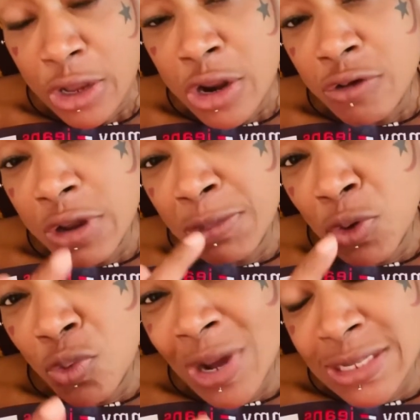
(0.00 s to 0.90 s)
You no rate
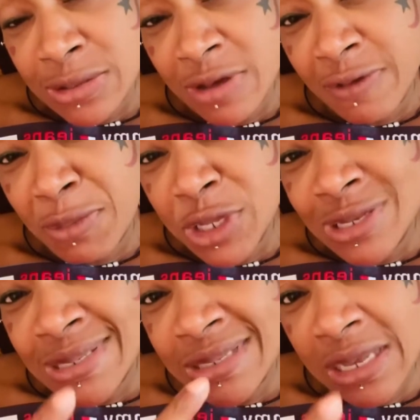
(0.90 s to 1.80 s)
me whatsoever, but
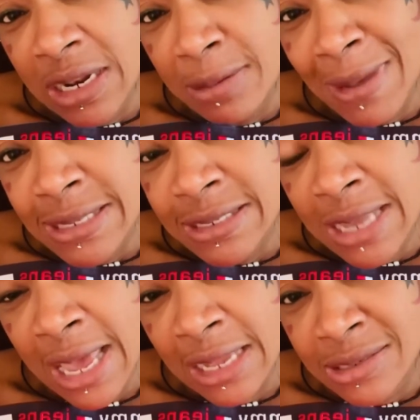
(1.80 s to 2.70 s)
you stealing my
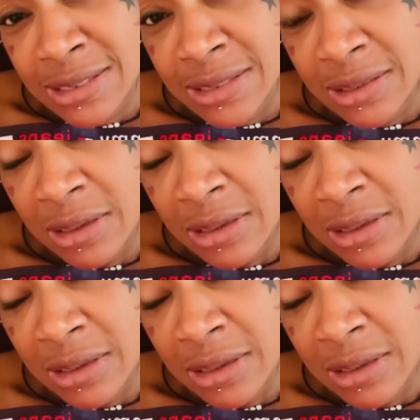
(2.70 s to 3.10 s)
styles.